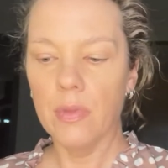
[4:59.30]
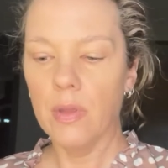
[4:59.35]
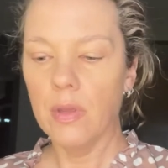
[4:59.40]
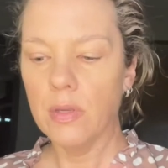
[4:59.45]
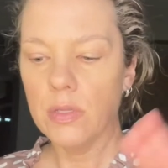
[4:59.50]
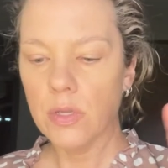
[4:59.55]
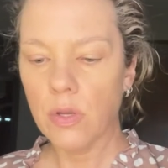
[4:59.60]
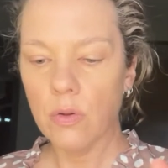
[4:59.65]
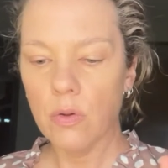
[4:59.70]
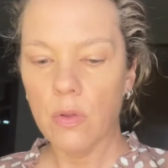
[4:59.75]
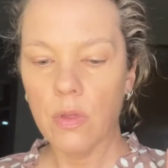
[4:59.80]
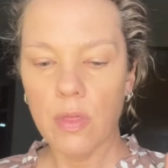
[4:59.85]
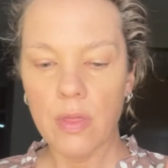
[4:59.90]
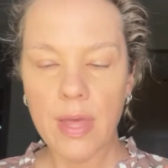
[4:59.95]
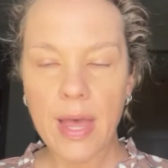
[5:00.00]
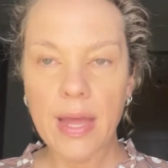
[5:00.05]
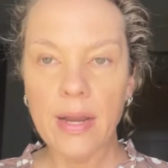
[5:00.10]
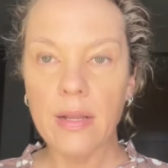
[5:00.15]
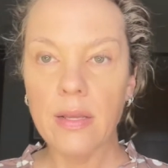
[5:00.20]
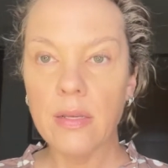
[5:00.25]
So
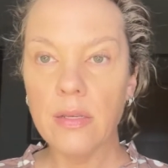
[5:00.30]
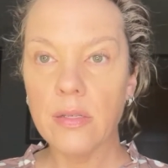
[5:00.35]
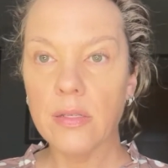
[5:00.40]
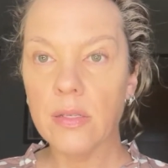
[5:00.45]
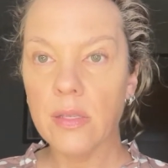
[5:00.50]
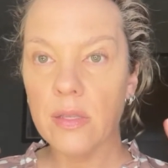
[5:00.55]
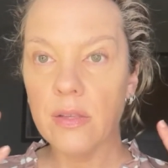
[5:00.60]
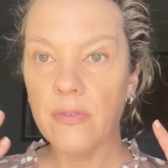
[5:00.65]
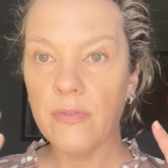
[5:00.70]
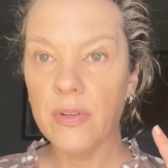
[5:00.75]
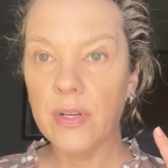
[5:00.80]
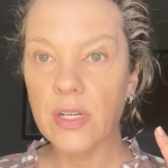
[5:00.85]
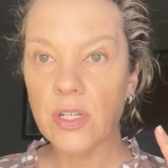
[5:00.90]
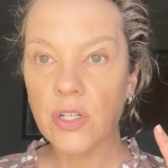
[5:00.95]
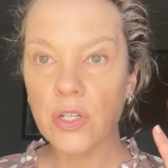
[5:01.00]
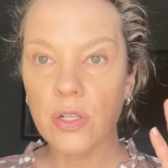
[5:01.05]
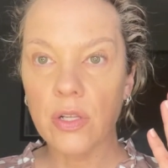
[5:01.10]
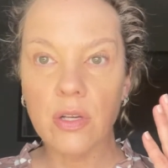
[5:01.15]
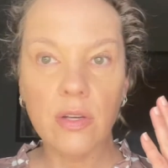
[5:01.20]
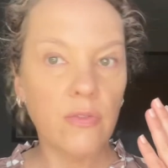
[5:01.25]
that is the
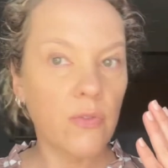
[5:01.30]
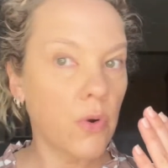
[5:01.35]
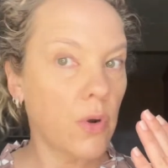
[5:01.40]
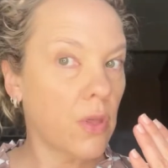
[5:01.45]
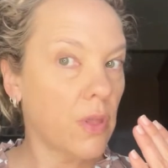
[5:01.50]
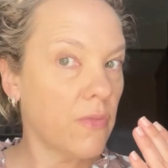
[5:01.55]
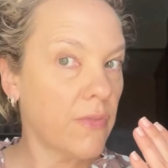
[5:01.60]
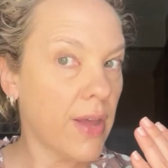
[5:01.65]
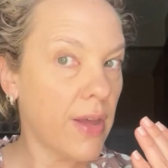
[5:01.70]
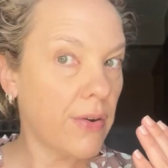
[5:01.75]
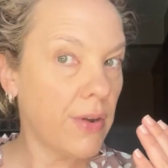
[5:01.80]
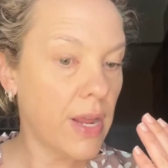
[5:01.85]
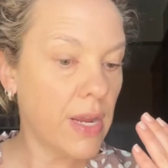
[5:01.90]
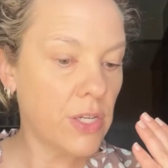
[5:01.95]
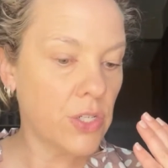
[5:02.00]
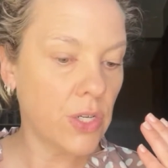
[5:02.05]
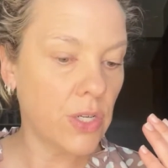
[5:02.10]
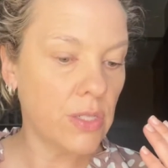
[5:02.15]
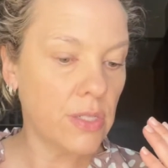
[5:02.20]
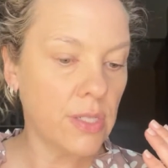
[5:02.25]
finished look for the
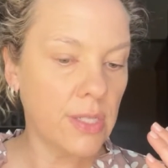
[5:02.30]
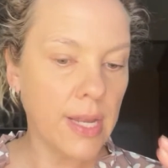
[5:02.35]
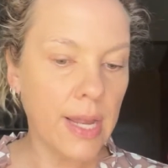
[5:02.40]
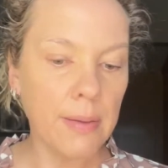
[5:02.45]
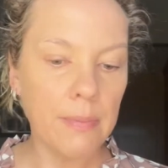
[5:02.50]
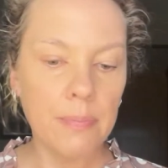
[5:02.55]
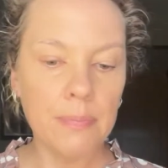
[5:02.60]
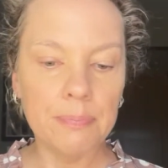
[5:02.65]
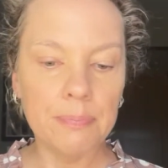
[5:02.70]
foundation step.